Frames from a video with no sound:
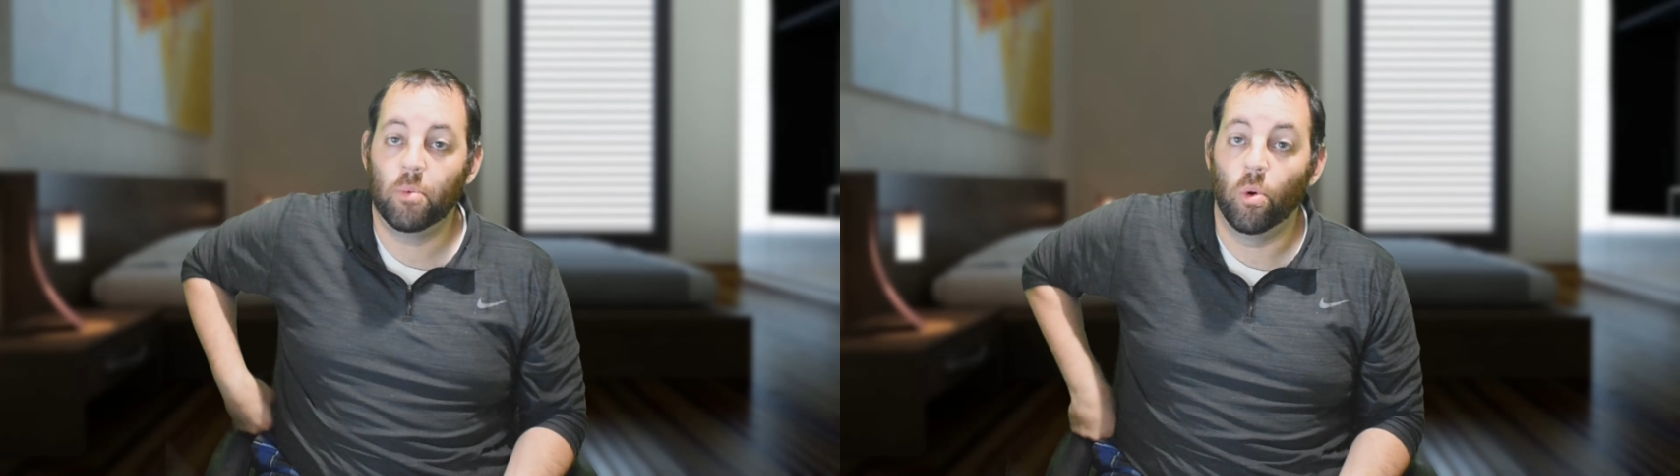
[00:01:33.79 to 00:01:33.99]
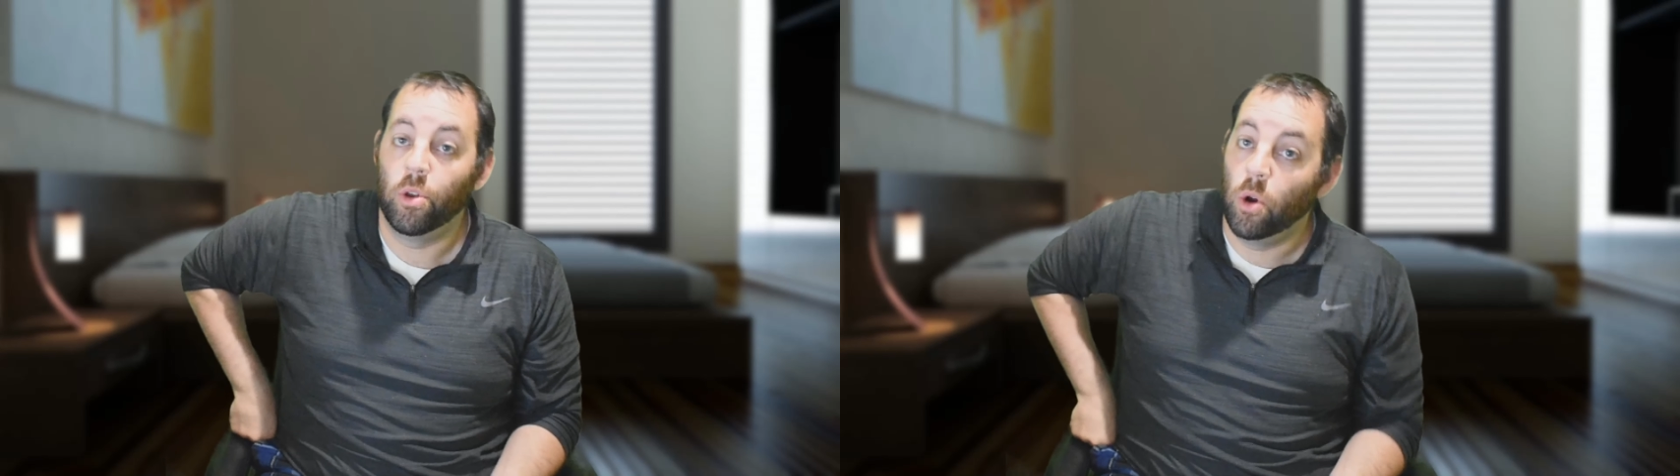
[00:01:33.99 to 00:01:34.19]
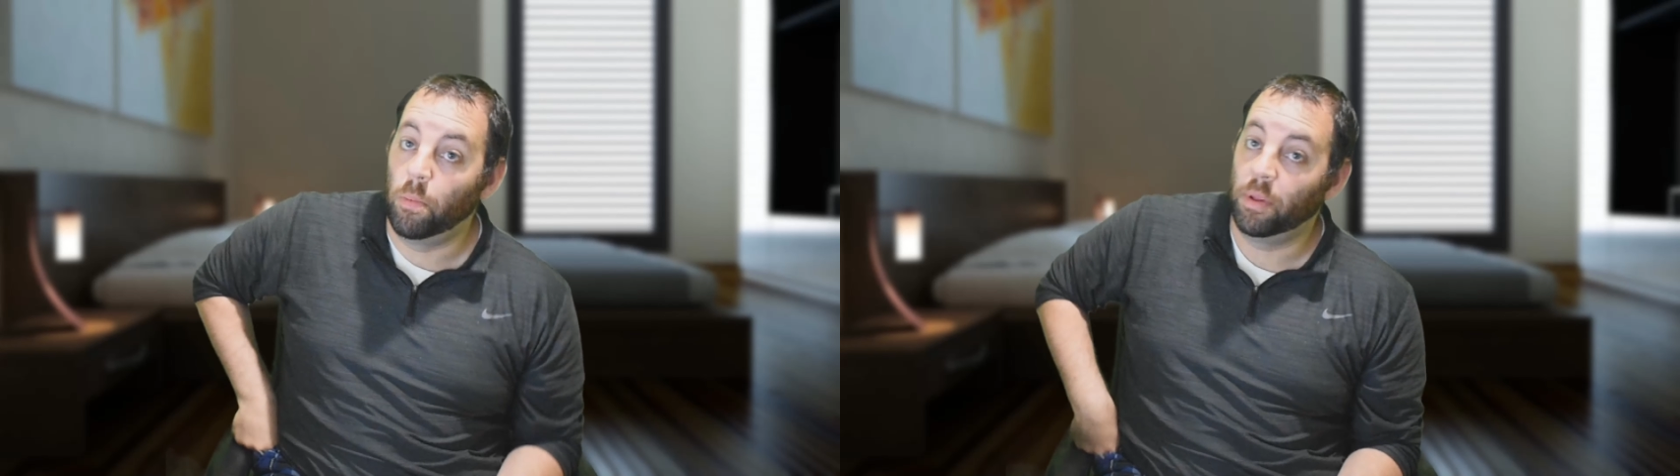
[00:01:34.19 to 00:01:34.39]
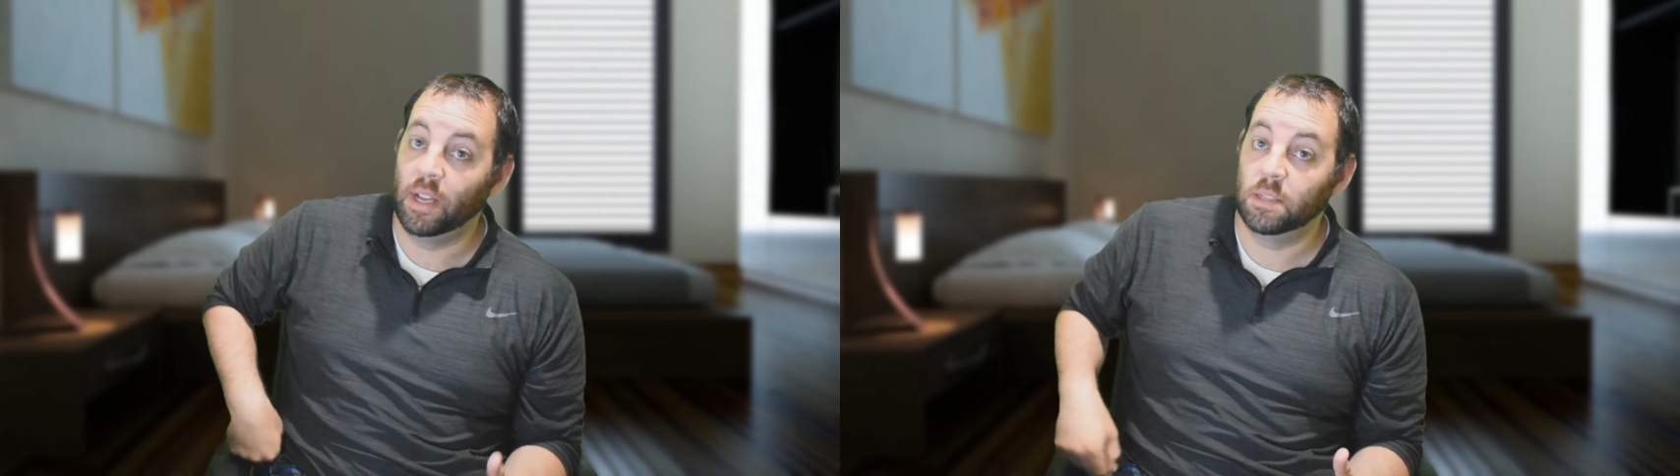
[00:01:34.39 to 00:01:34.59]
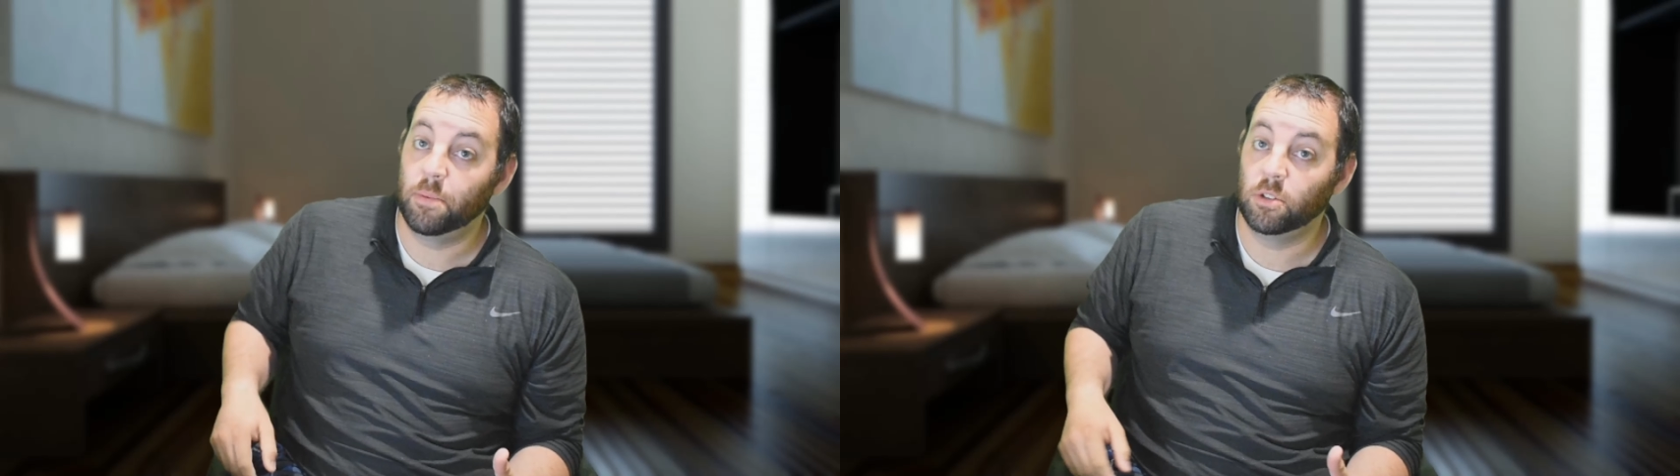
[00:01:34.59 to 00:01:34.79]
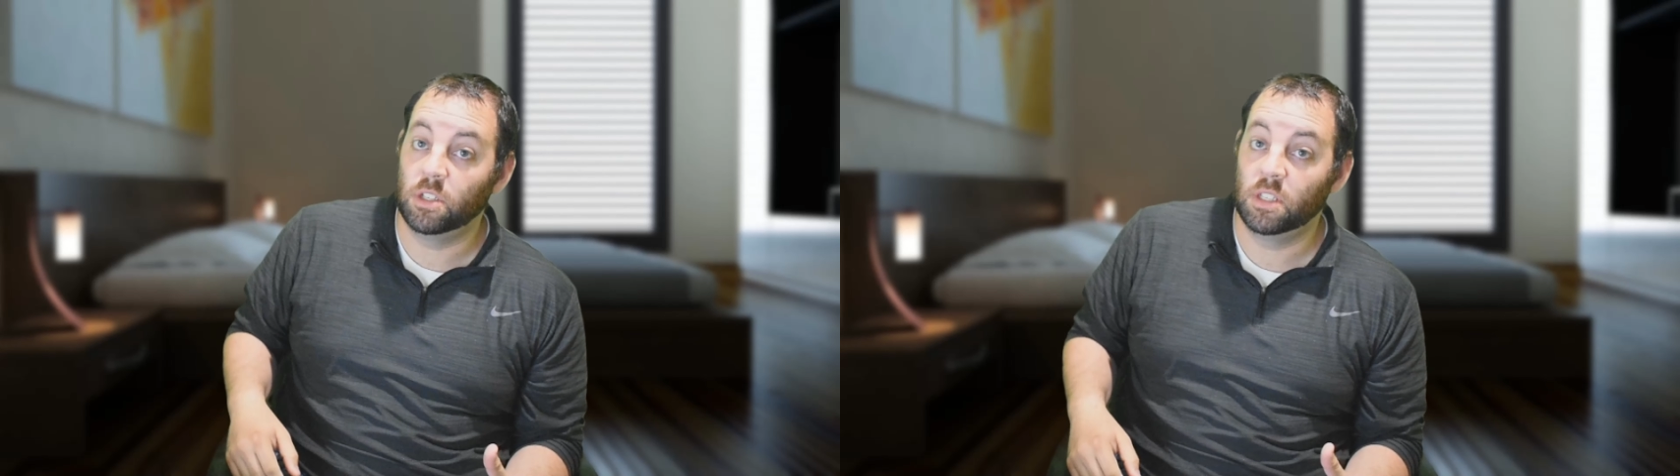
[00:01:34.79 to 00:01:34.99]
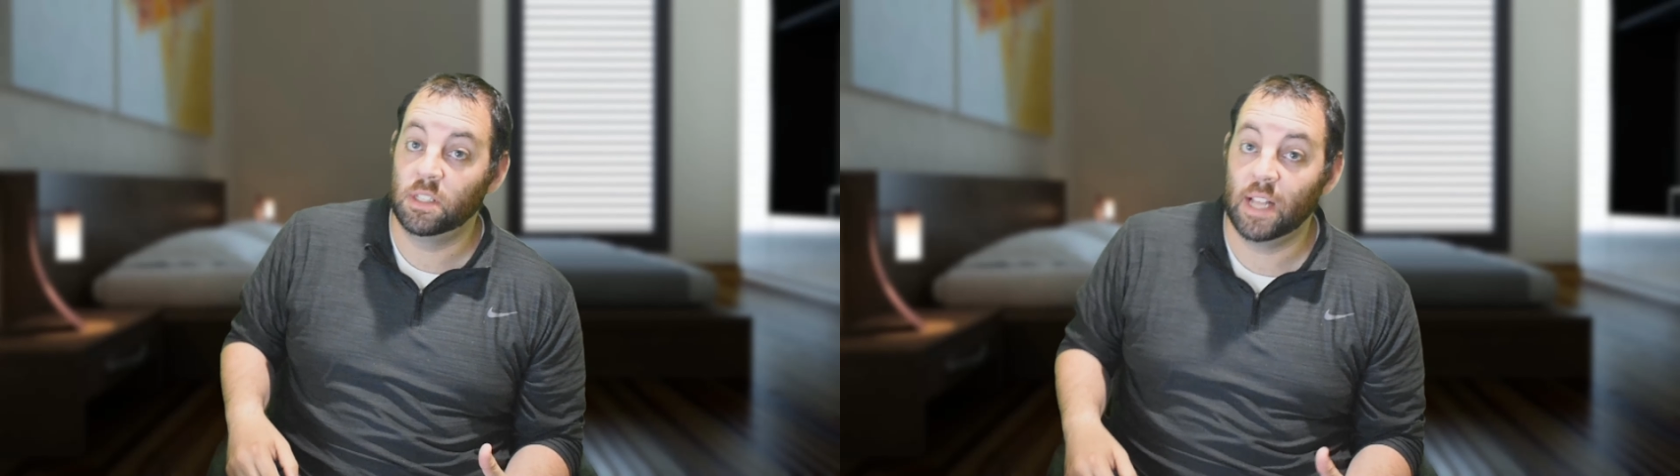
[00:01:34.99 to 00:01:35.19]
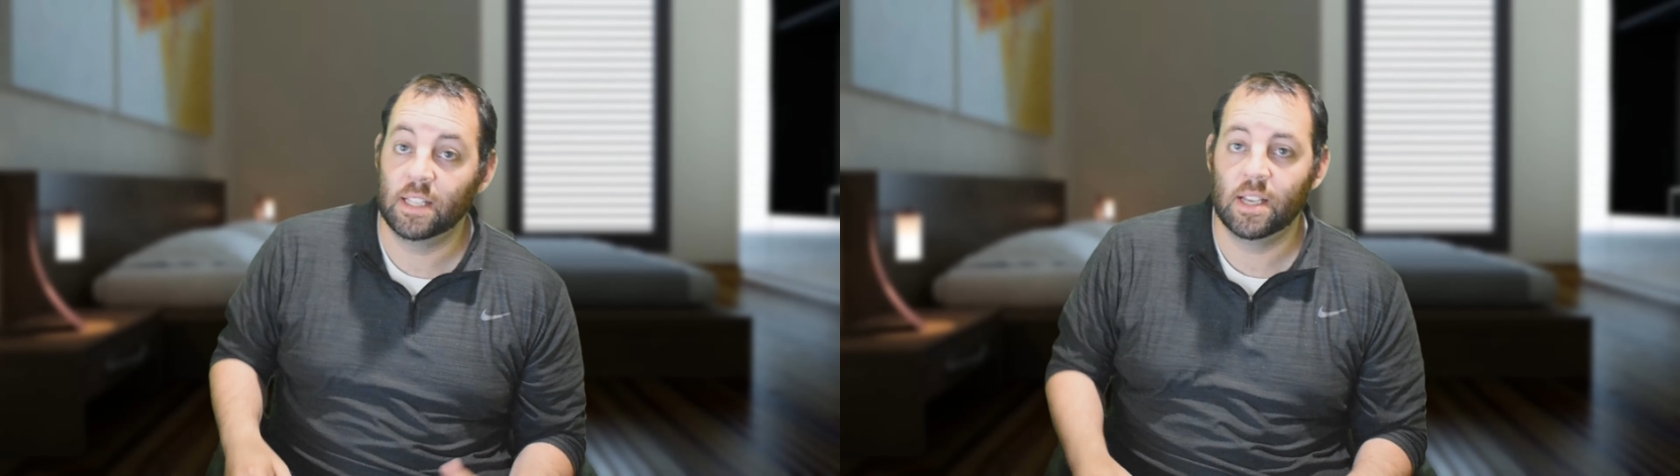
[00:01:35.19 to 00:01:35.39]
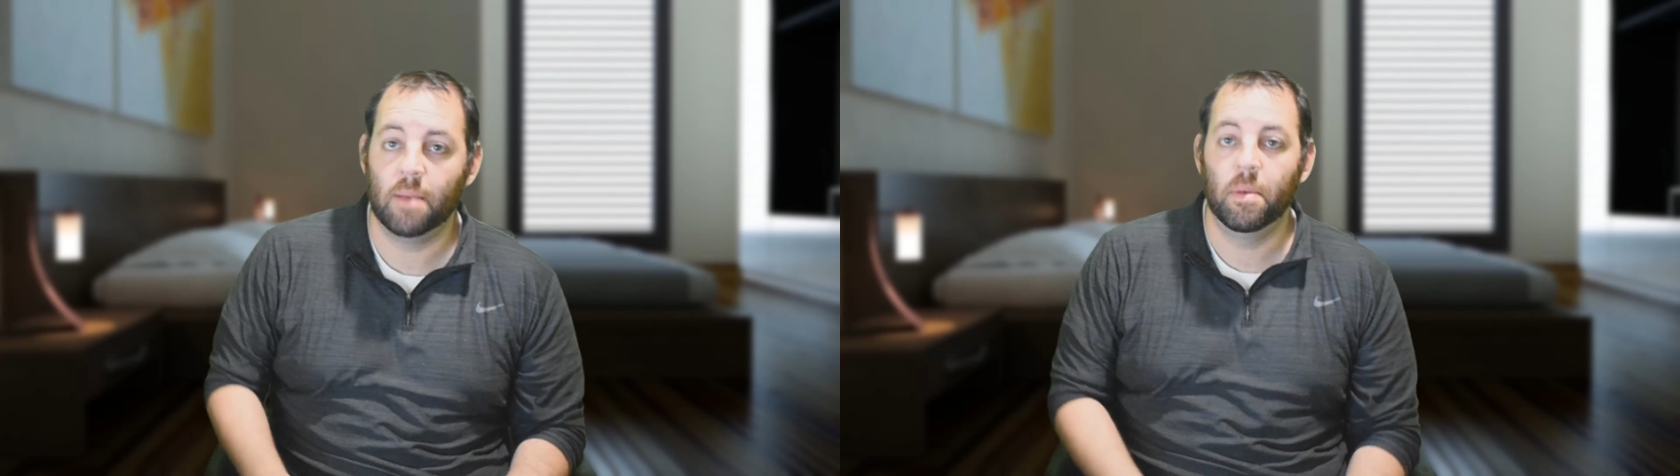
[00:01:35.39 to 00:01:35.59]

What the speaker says: or you don't plan to purchase the Stats app,